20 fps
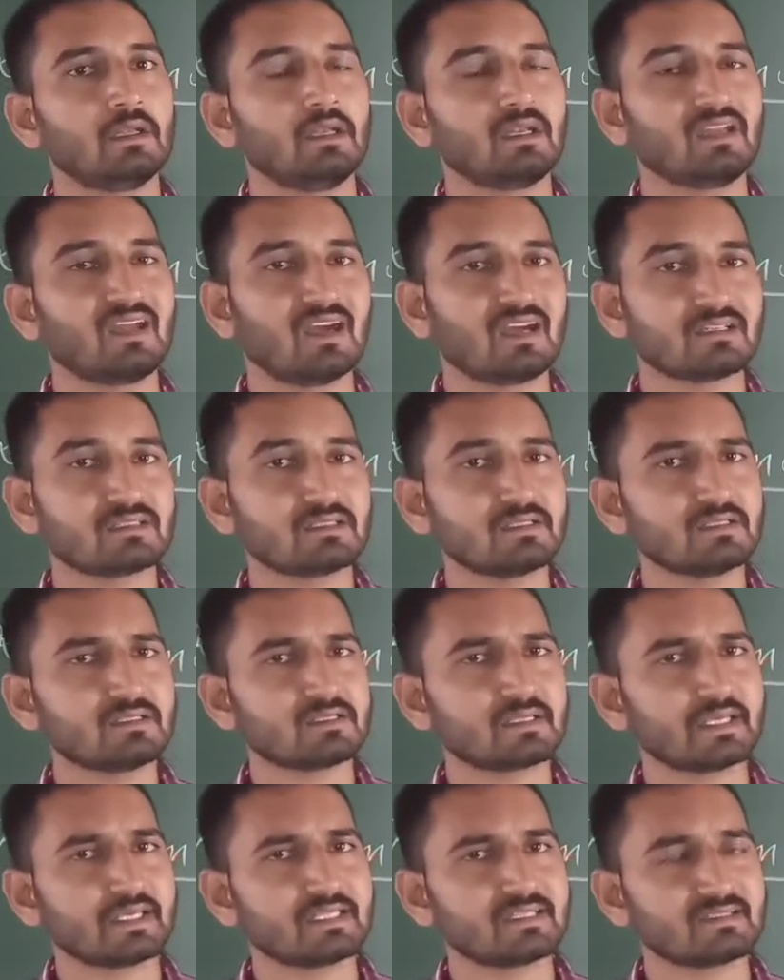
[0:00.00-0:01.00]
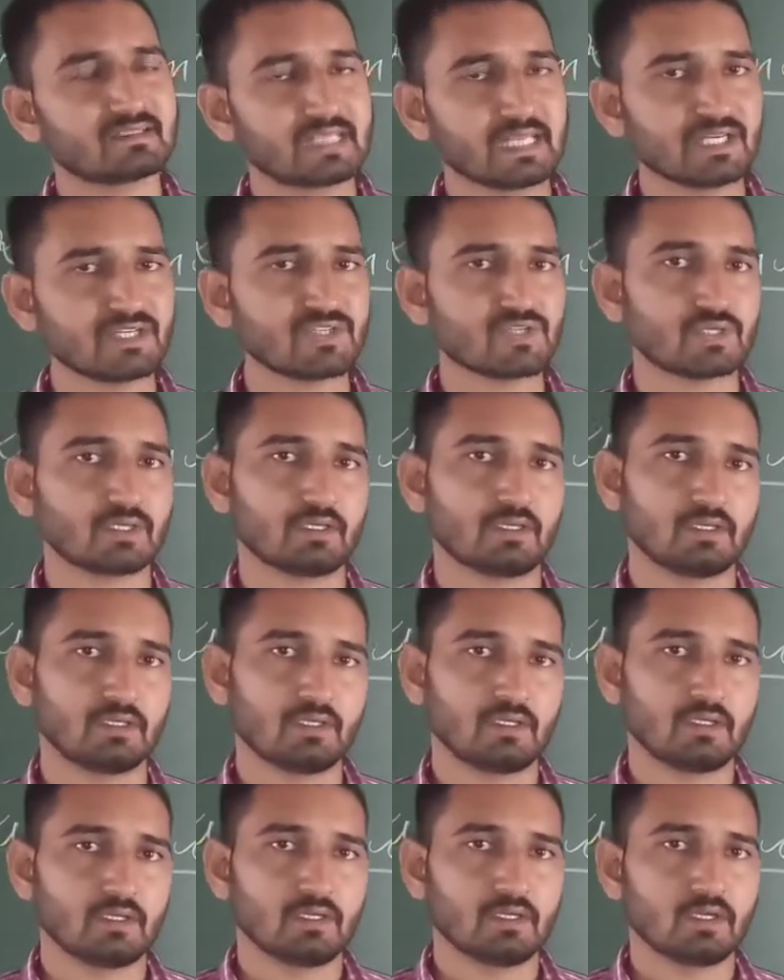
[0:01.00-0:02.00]
largest extension
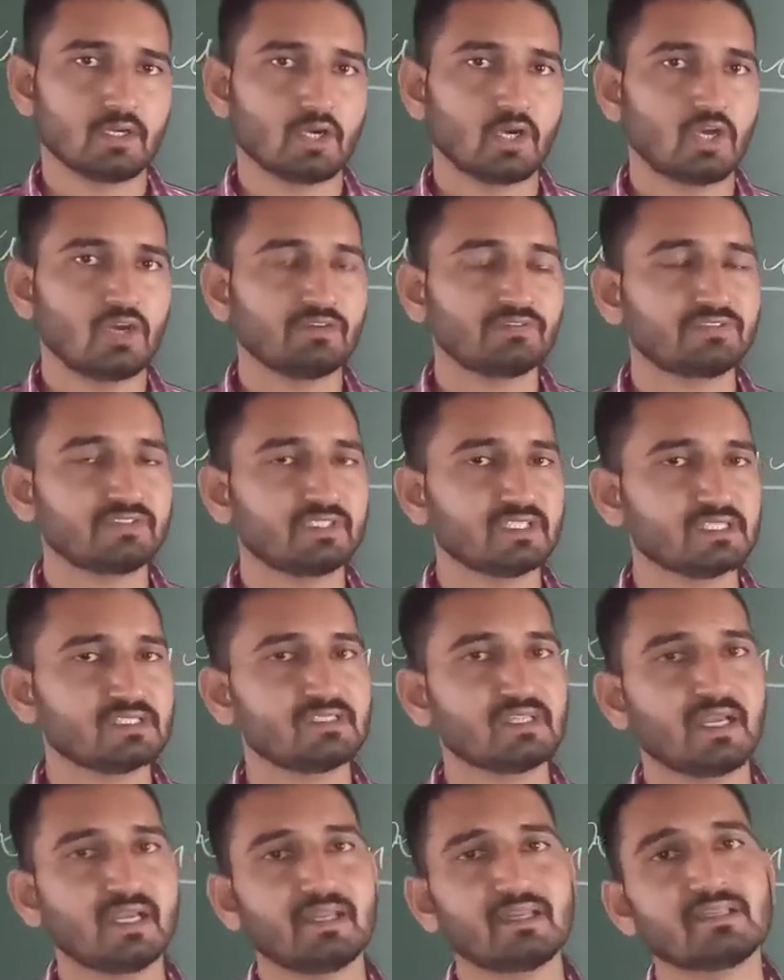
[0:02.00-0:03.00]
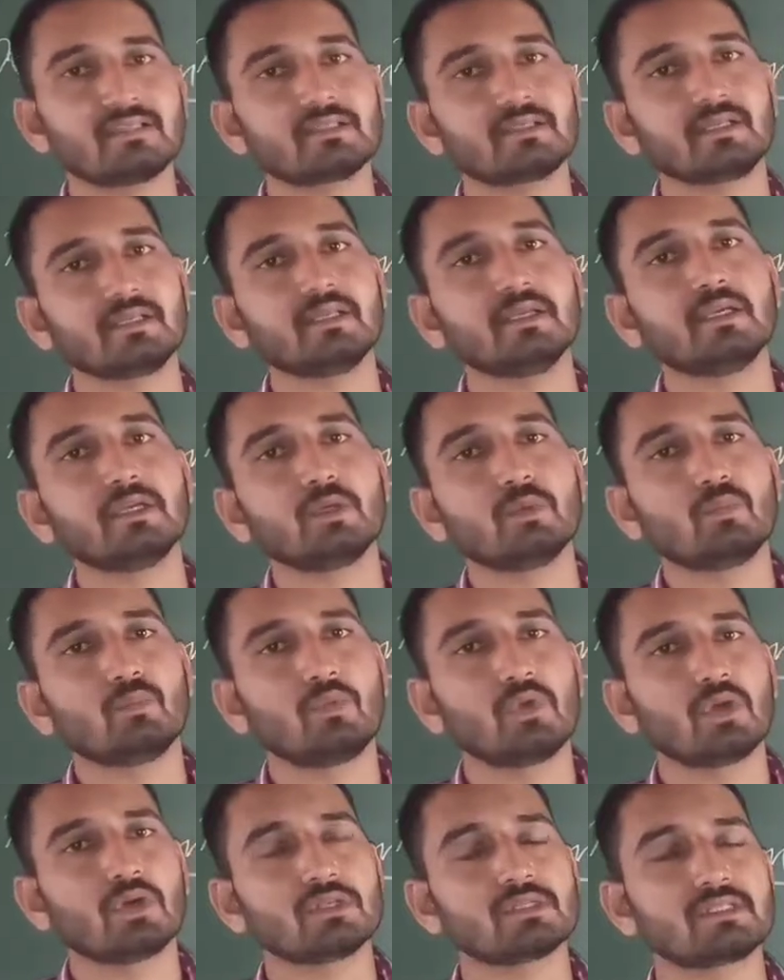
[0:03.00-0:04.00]
of this dynasty
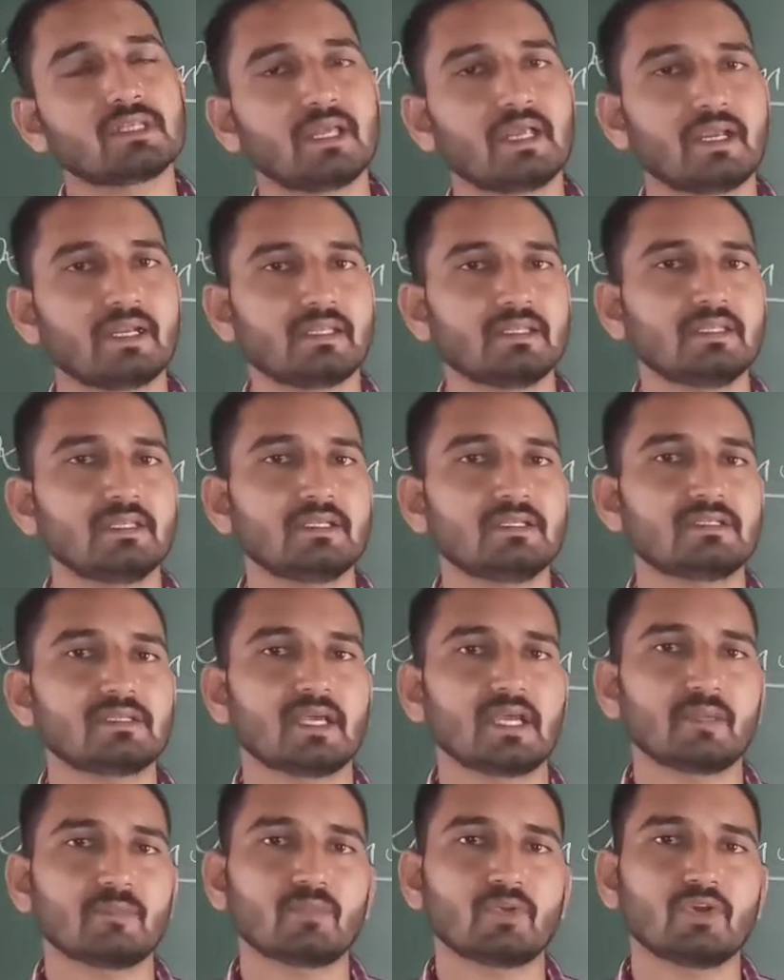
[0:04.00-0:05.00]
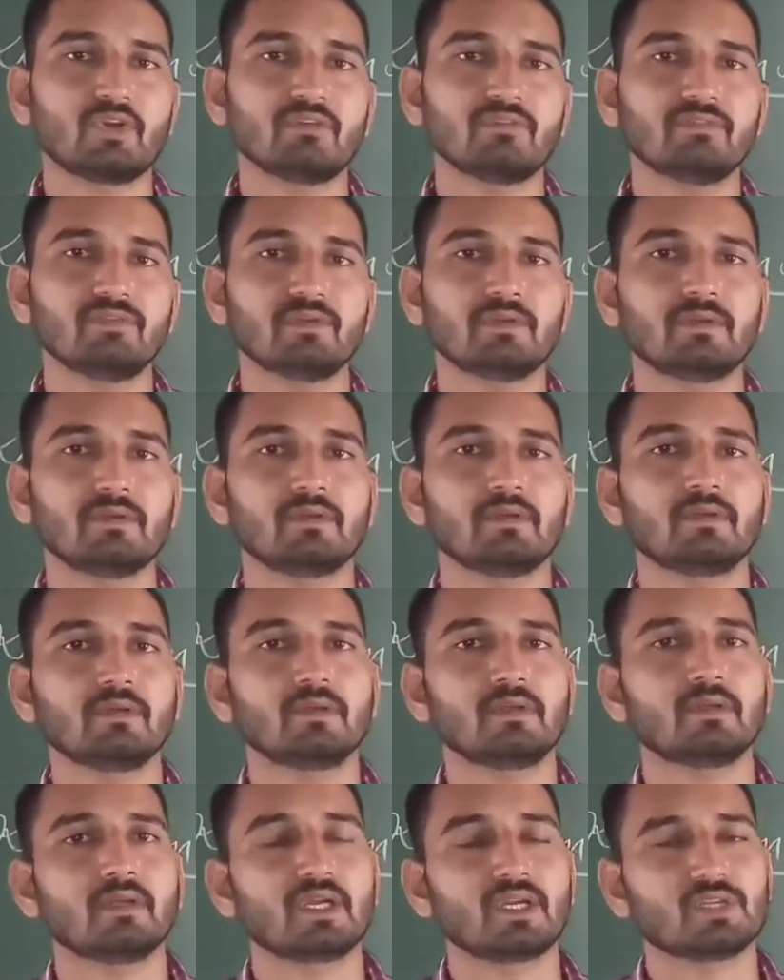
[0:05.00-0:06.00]
was at the time of
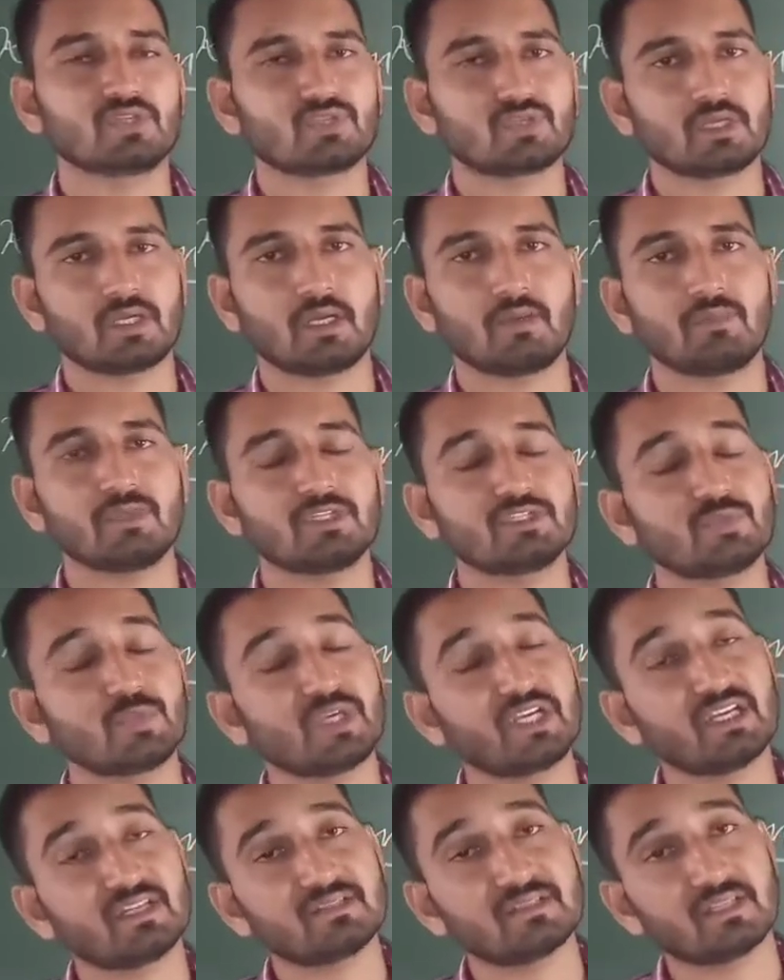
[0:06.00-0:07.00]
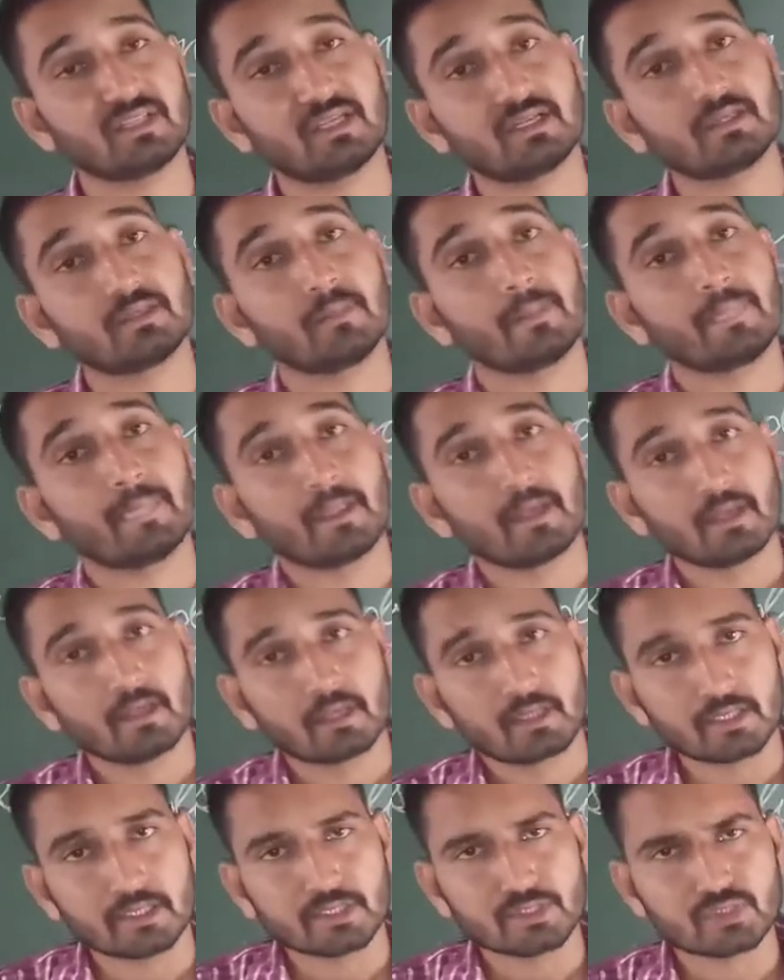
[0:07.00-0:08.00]
Kanishka. Means we can say that
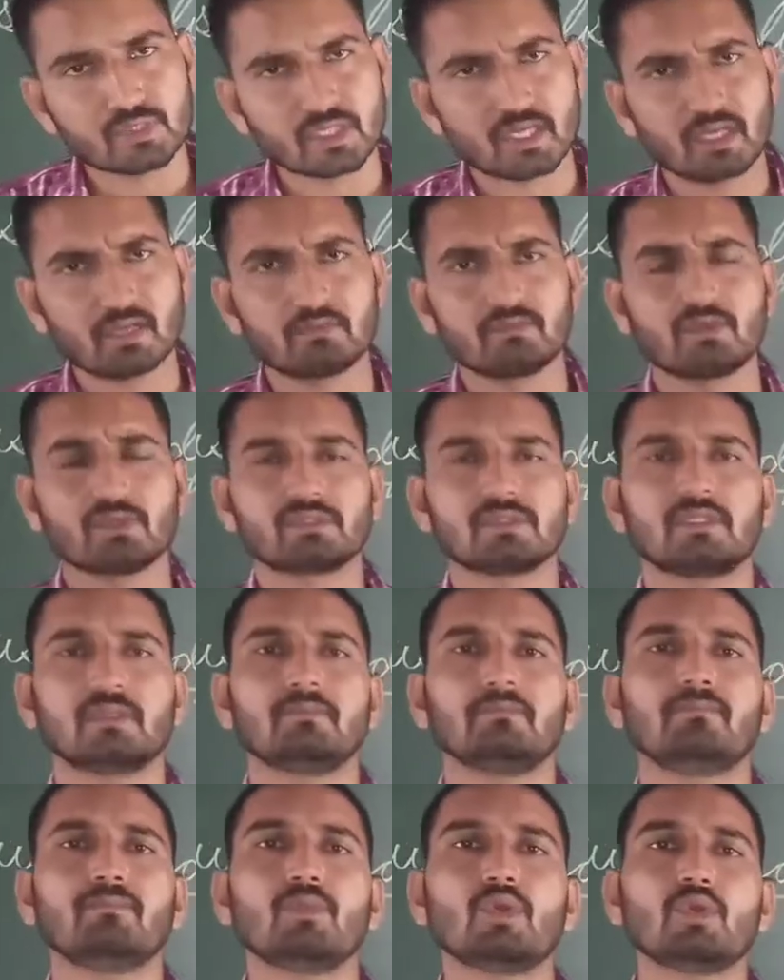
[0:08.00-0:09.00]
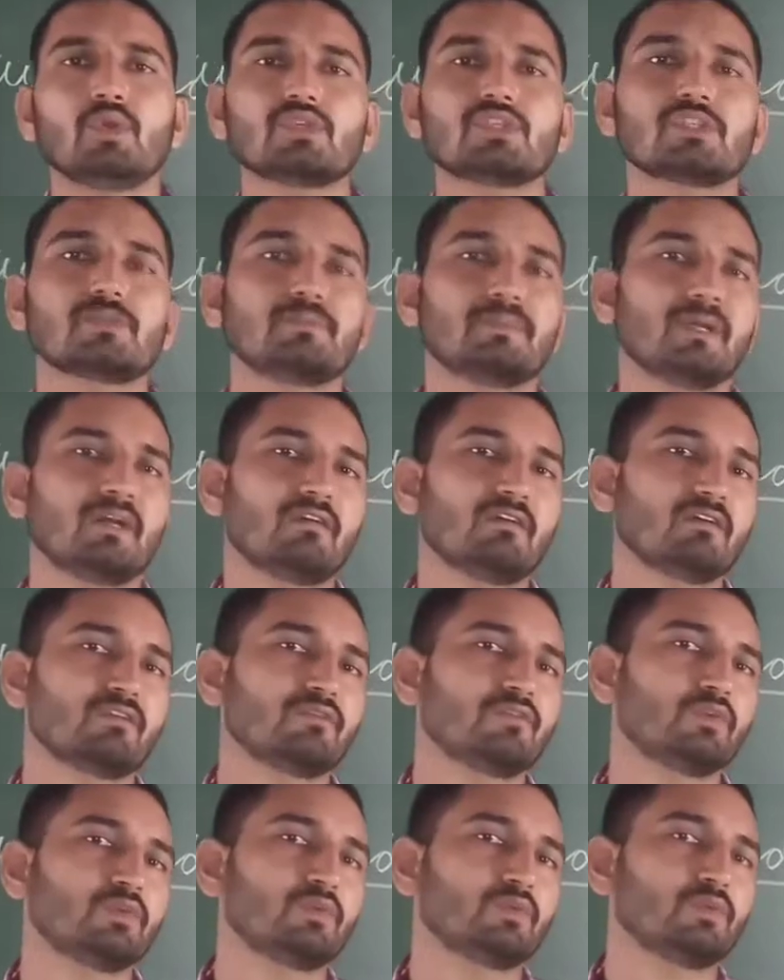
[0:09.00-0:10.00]
Kanishka was the most
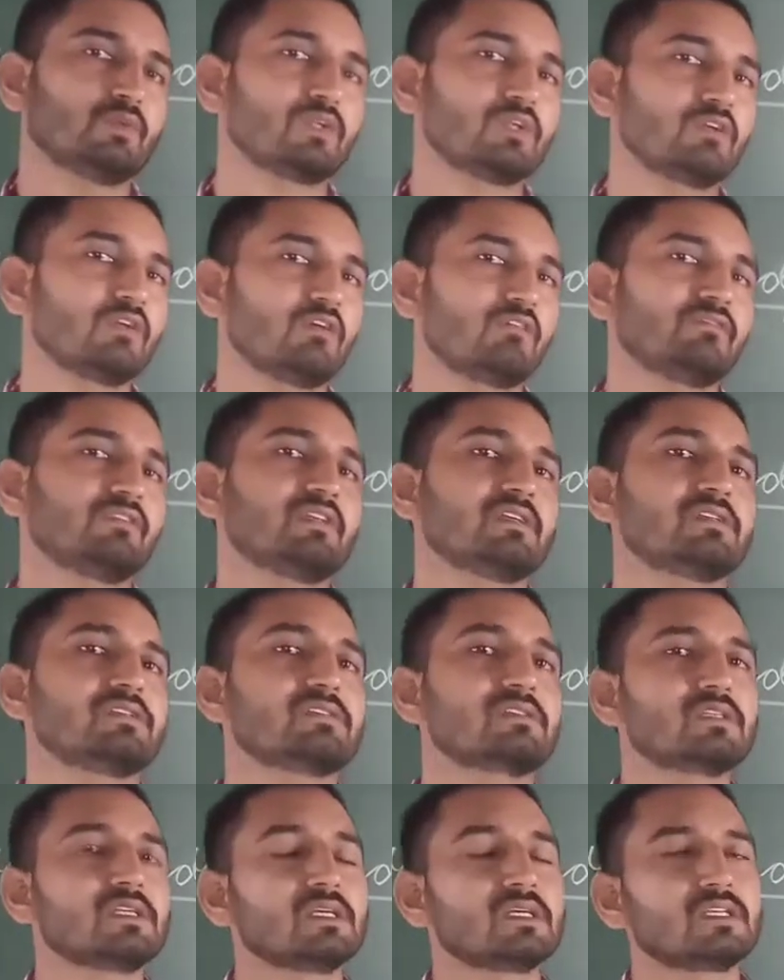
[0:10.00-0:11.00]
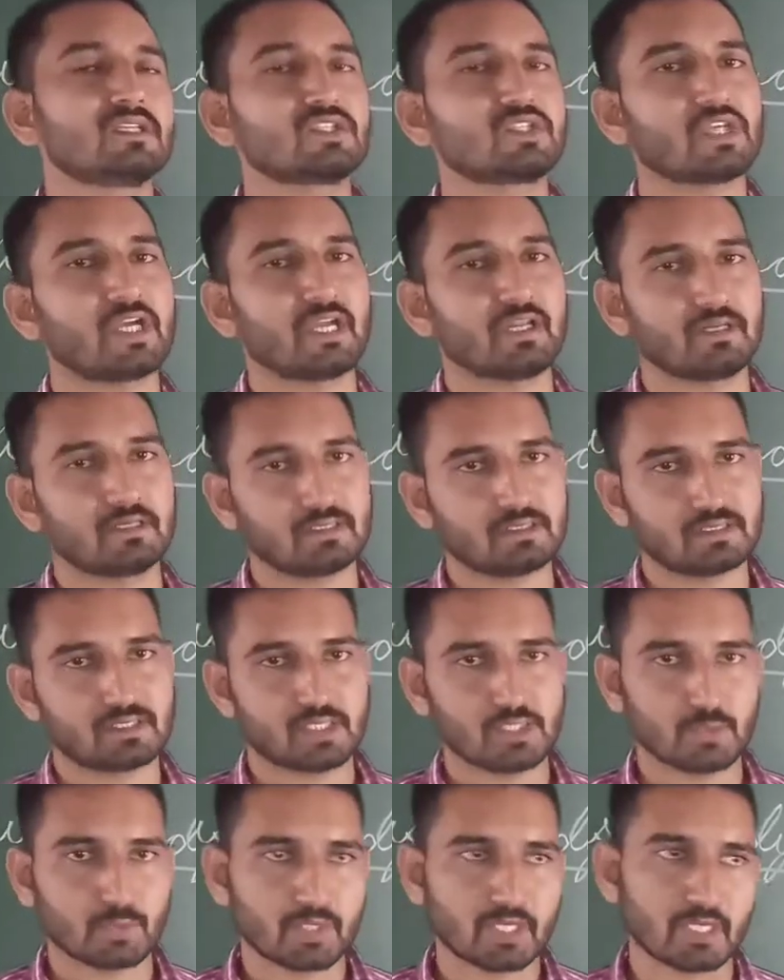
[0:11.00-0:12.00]
powerful ruler of this dynasty.